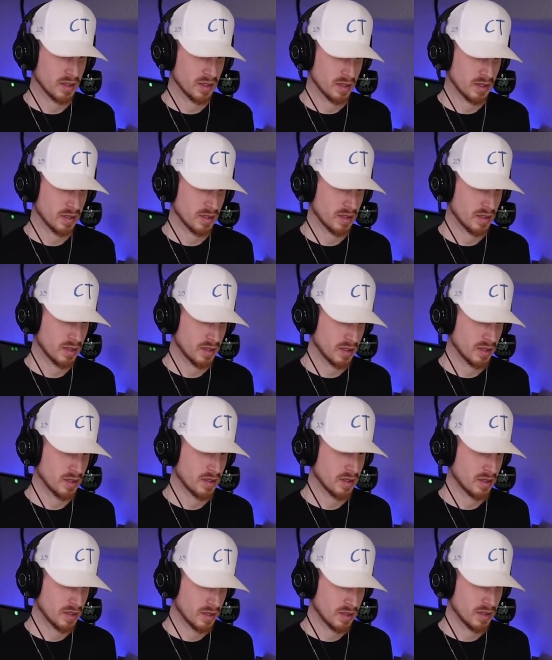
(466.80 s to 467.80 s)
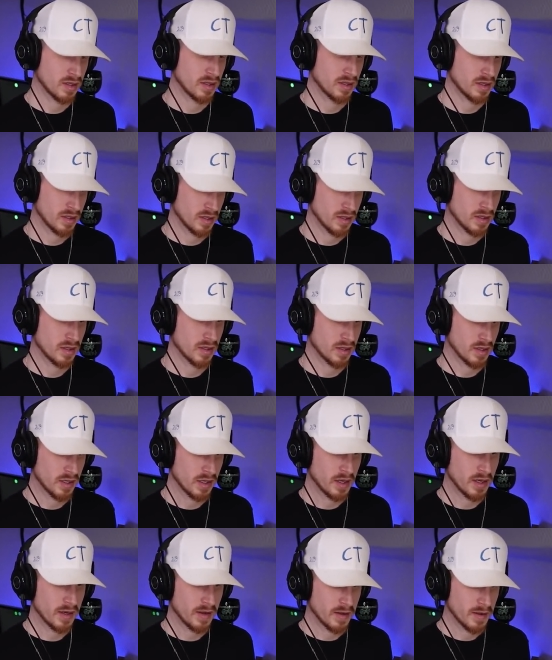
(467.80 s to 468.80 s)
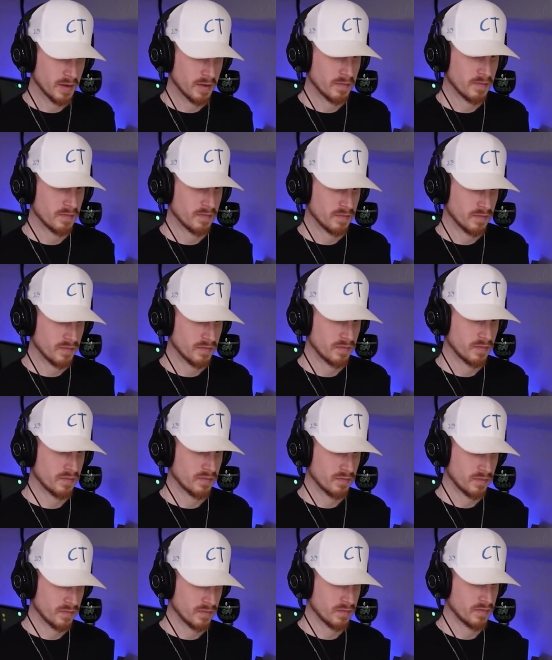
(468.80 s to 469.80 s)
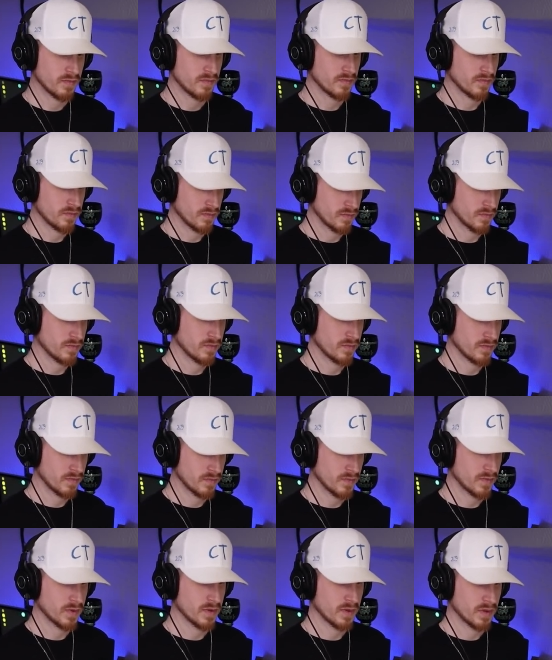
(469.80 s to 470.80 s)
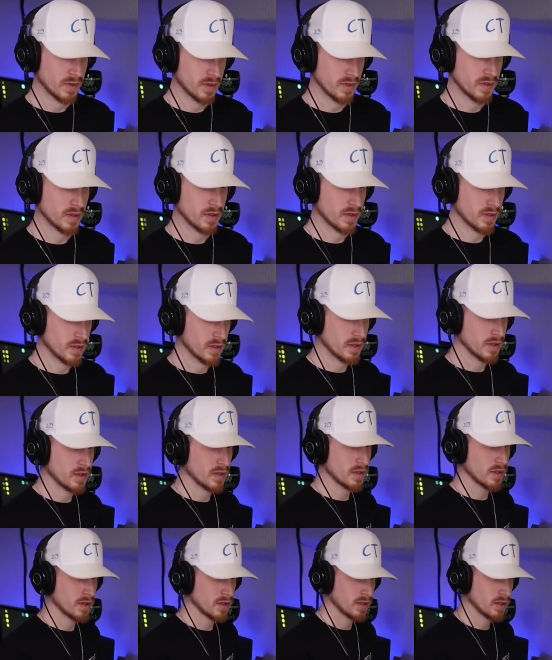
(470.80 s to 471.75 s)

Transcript: (no one is talking)